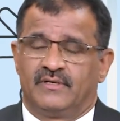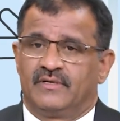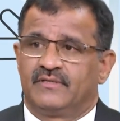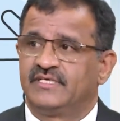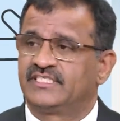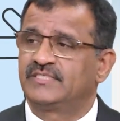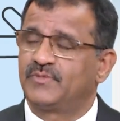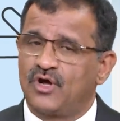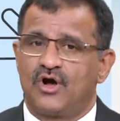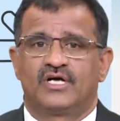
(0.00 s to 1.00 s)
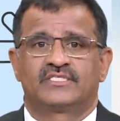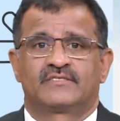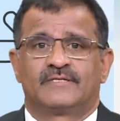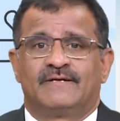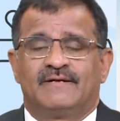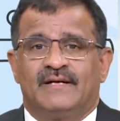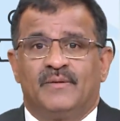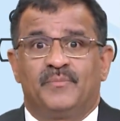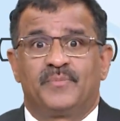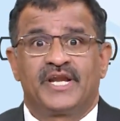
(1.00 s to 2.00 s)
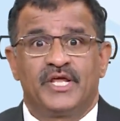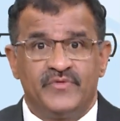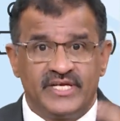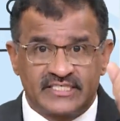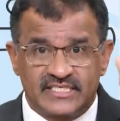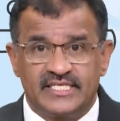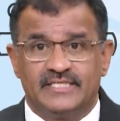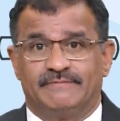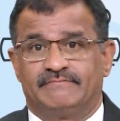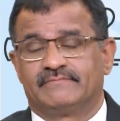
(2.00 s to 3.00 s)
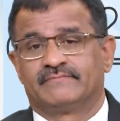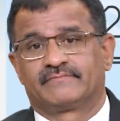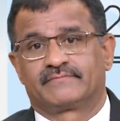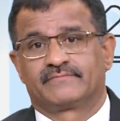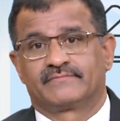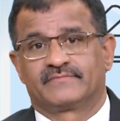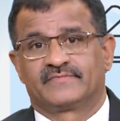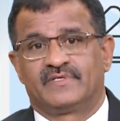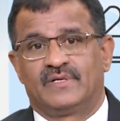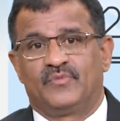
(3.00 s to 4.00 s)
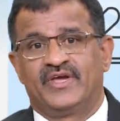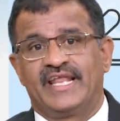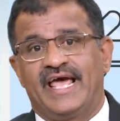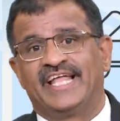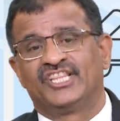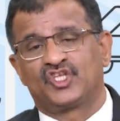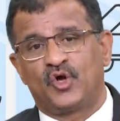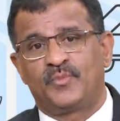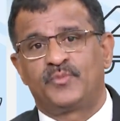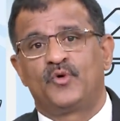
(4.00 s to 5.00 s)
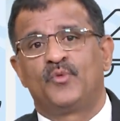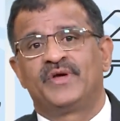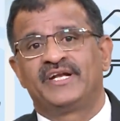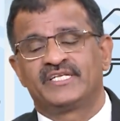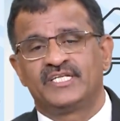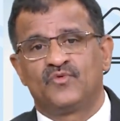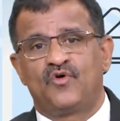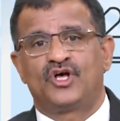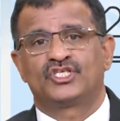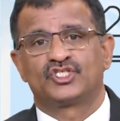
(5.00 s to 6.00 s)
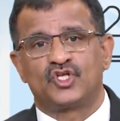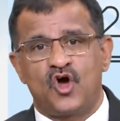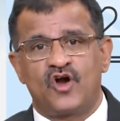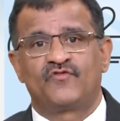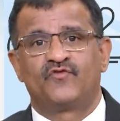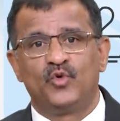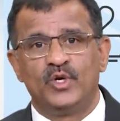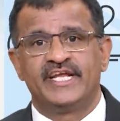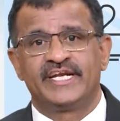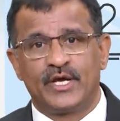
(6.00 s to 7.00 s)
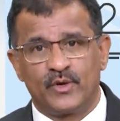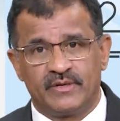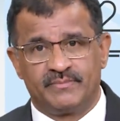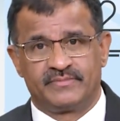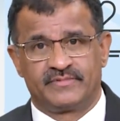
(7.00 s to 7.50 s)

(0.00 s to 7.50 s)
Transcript: This is because previously when anthropometry was not fully developed.